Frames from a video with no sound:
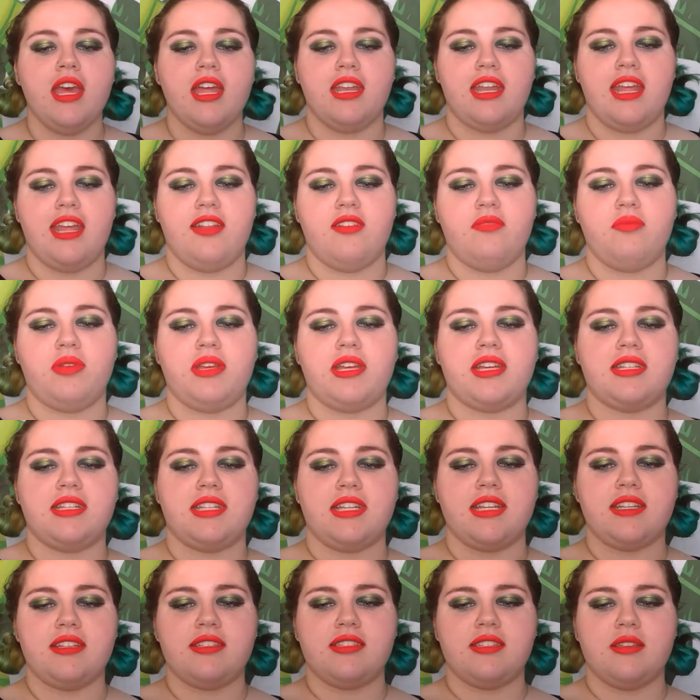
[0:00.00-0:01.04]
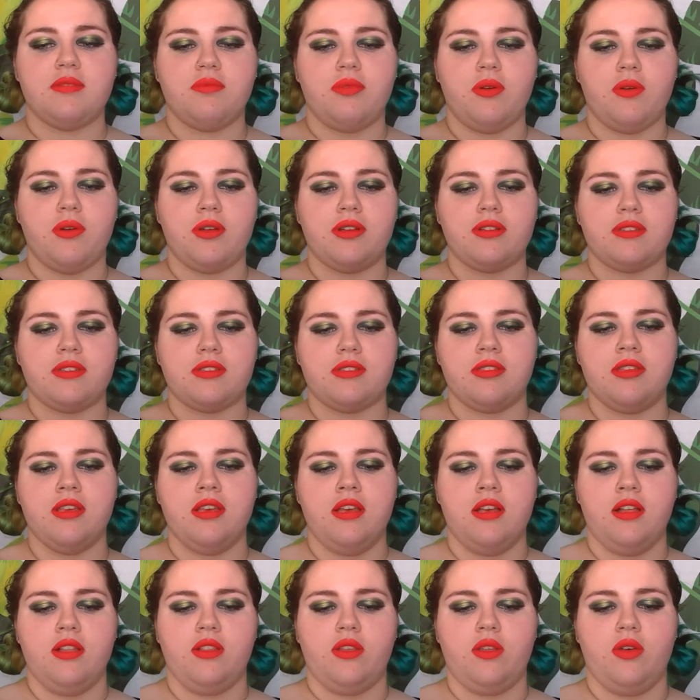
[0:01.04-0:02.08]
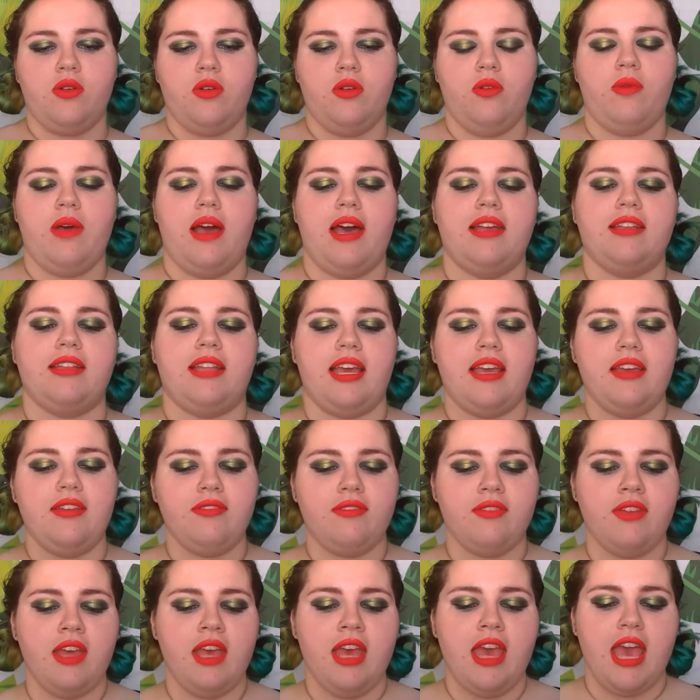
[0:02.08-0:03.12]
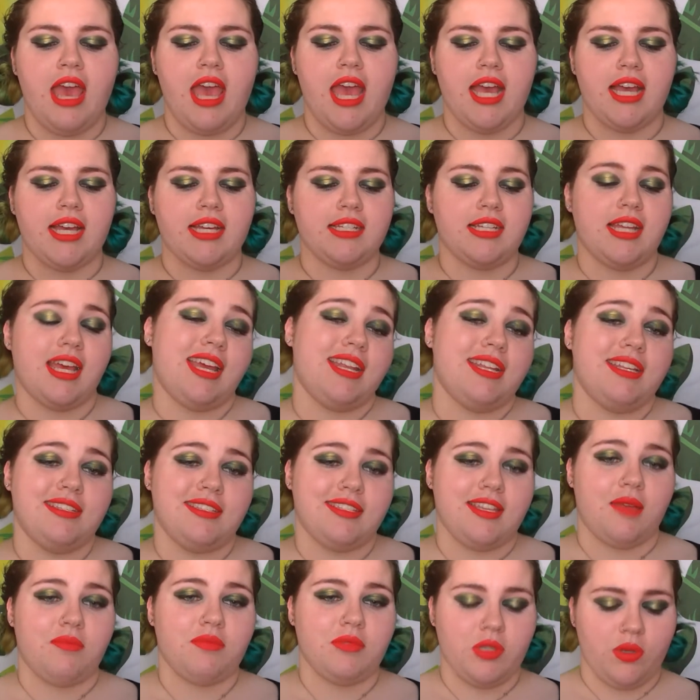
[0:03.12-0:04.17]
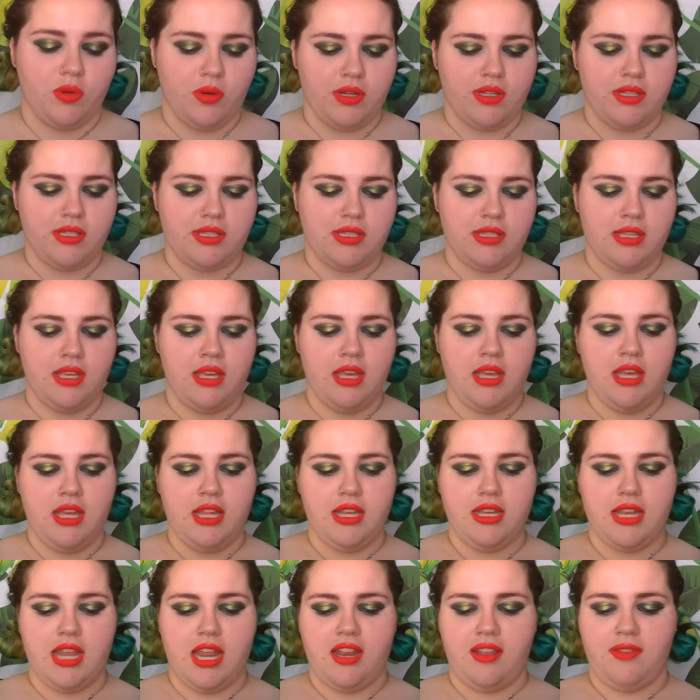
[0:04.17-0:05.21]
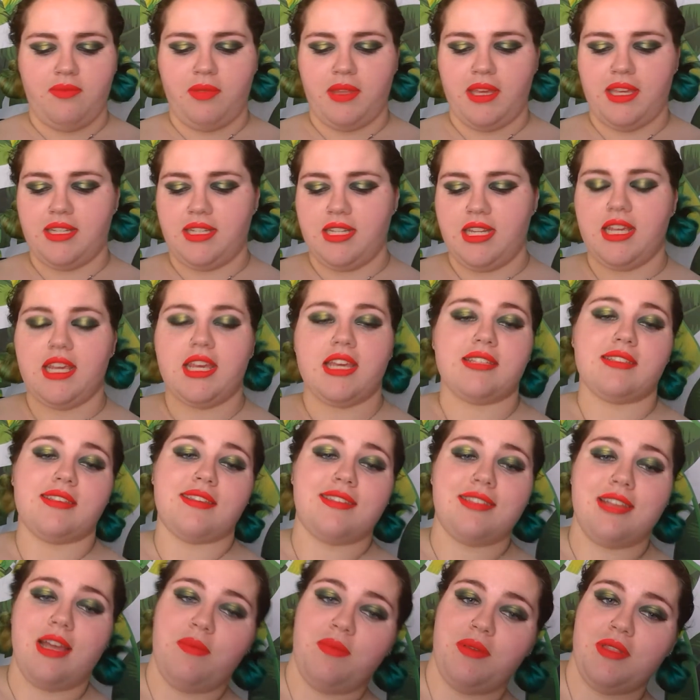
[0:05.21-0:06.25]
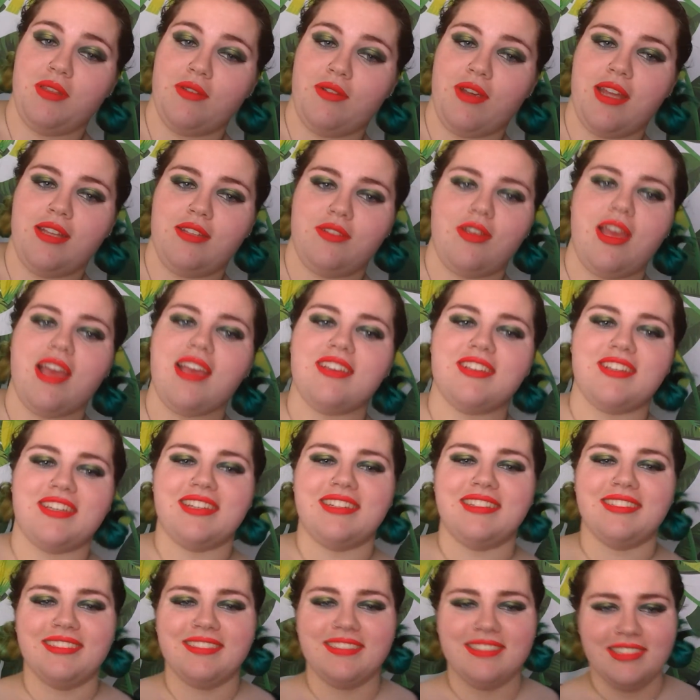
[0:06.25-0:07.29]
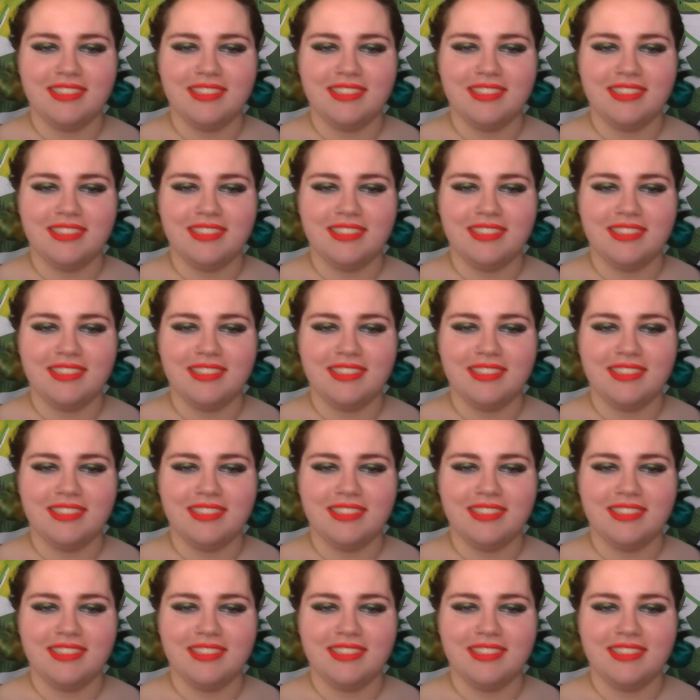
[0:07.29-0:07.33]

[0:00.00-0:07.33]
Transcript: Native planting supports local wildlife, and any step towards native planting is a step in the right direction.